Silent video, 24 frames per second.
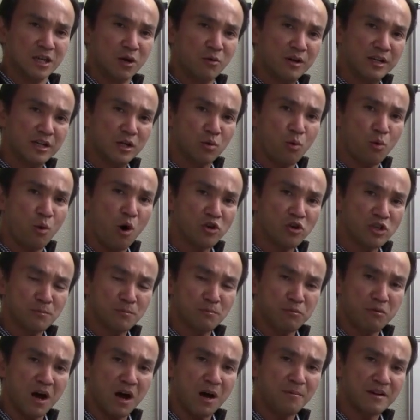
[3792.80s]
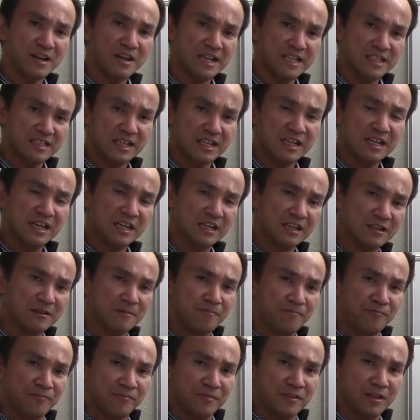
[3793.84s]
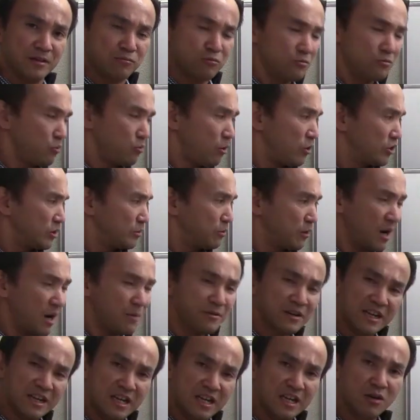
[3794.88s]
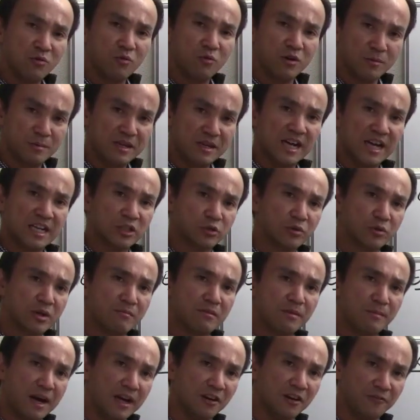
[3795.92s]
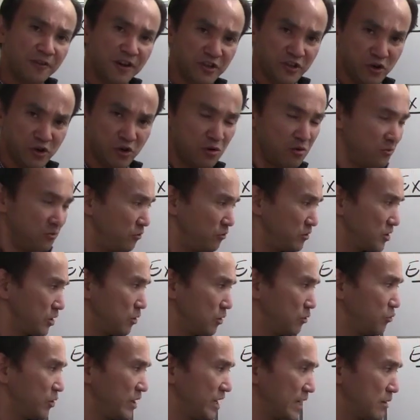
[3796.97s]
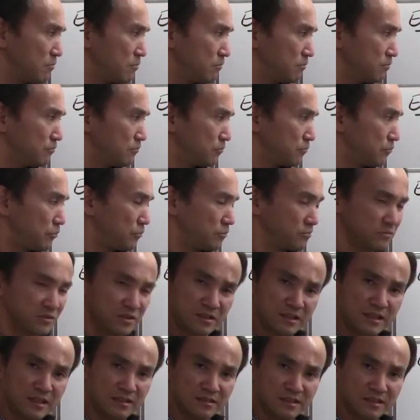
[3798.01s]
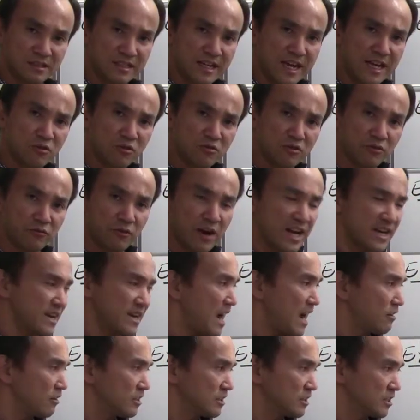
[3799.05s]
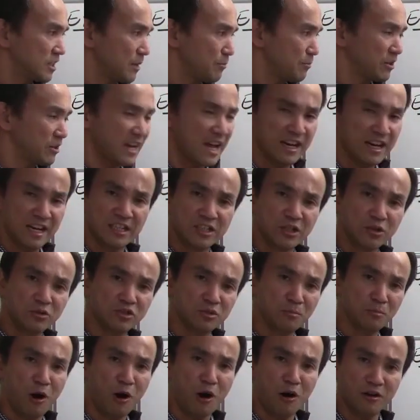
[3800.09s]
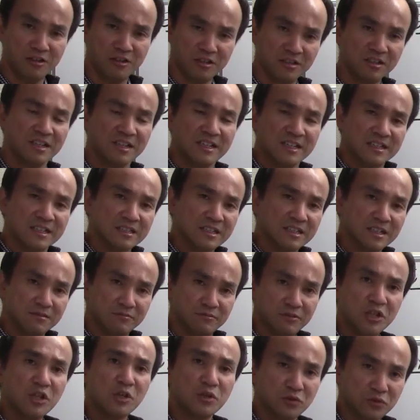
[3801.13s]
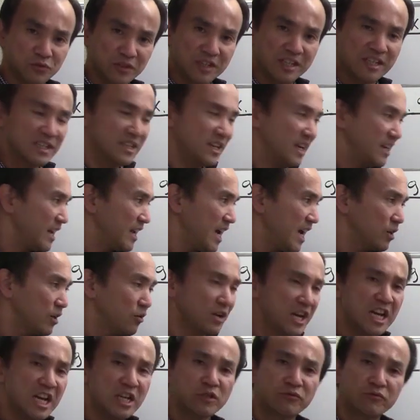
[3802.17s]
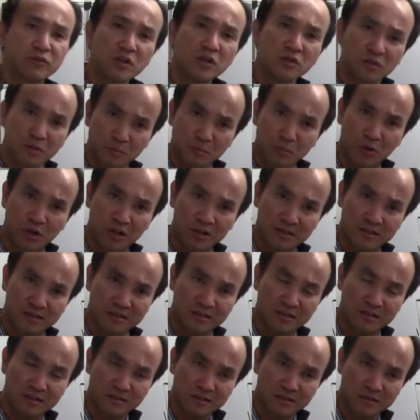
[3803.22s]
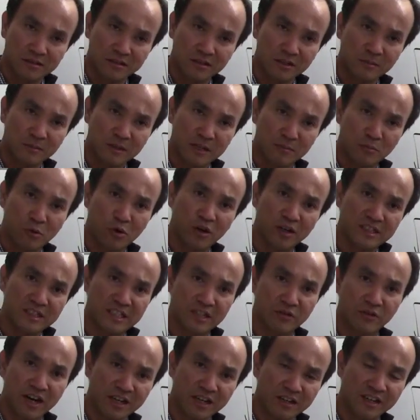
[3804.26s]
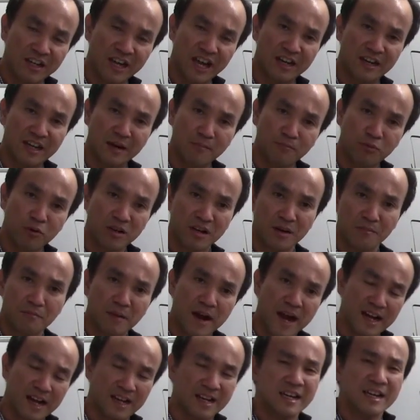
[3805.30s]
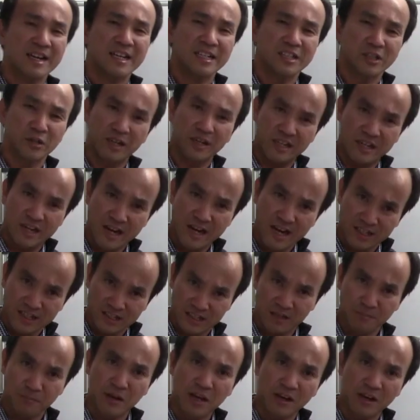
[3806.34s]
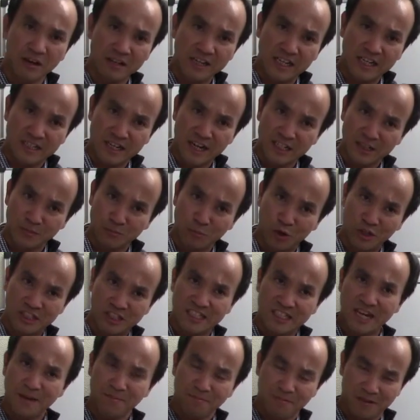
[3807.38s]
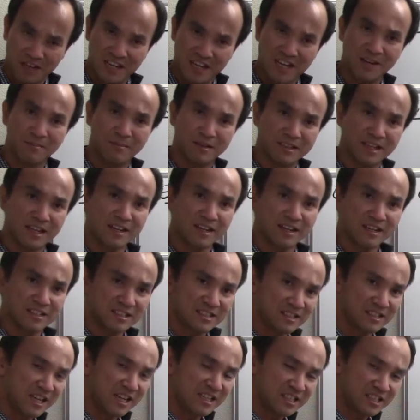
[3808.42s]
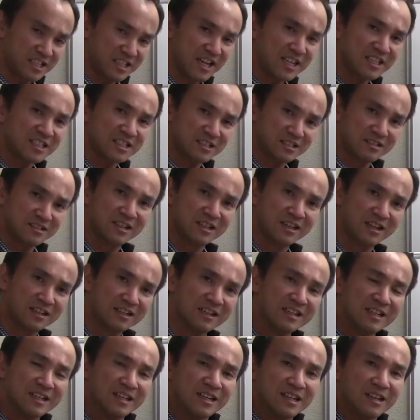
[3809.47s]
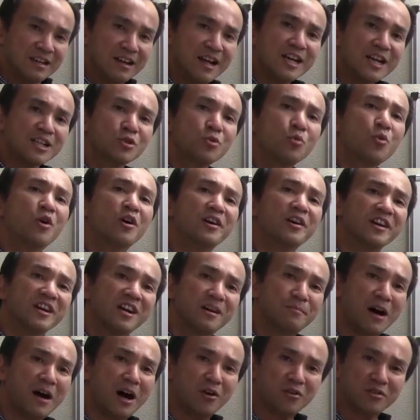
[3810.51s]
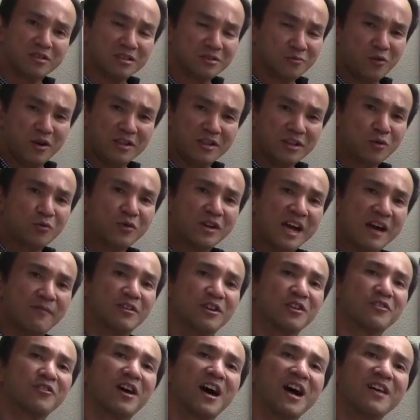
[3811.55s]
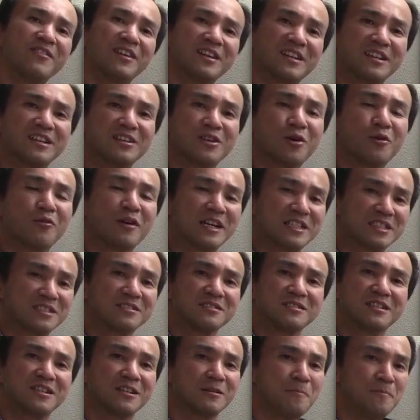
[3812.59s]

quotient properties here, the quotient property here will be extremely beneficial. So we can tackle it right down and separate that into smaller roots right here and handle each root a little bit more directly and then put them back. So yes, admittedly it takes more steps here, but then it takes less worry about whether we have arrived at the correct the